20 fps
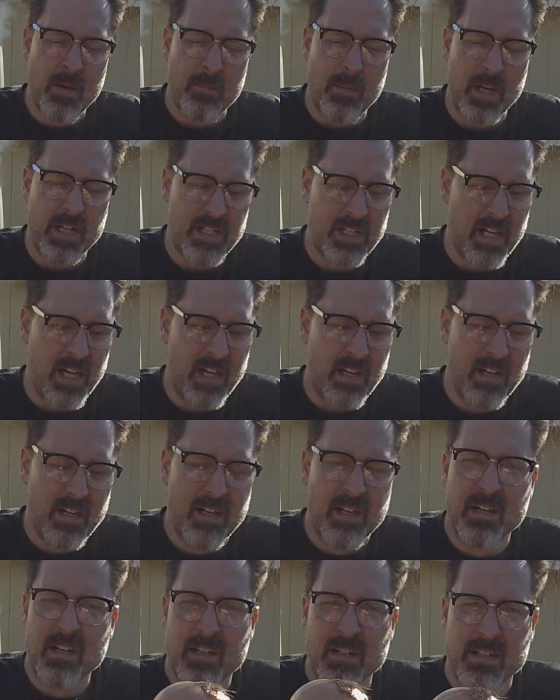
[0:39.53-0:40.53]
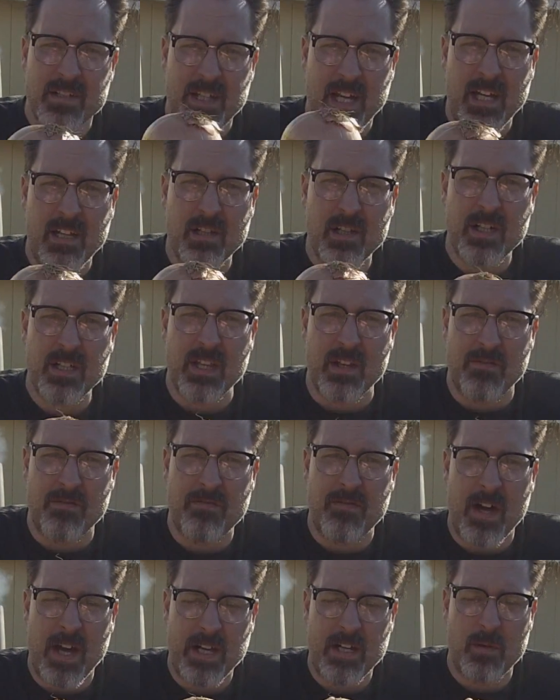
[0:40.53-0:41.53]
But take a look at the
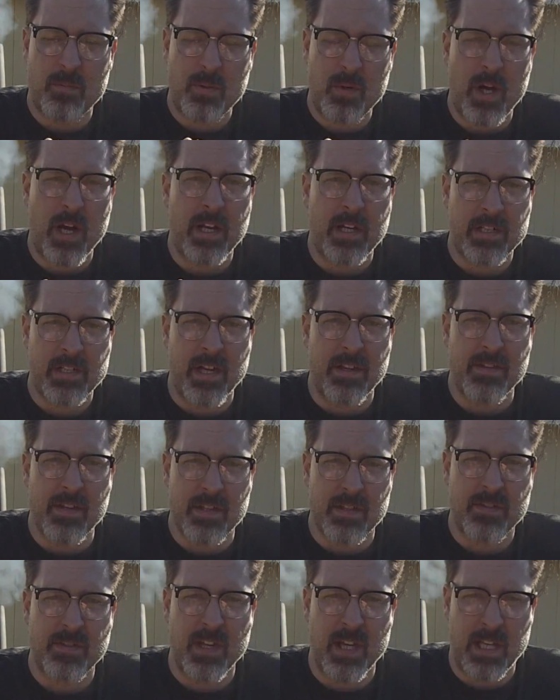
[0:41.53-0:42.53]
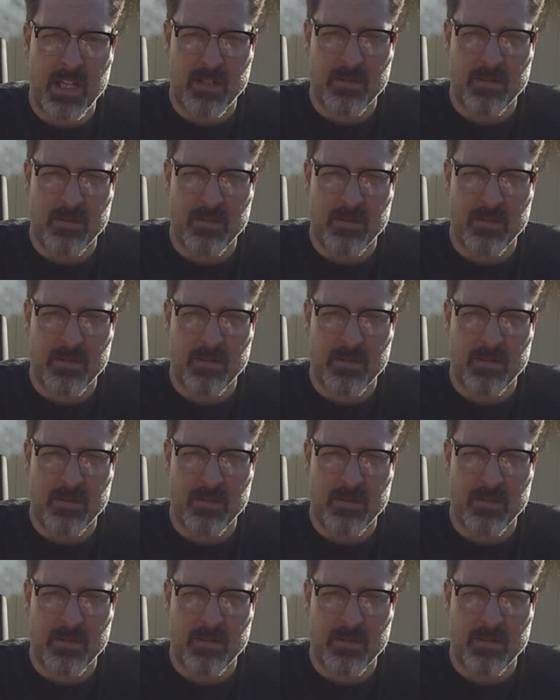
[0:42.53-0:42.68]
final product on this thing.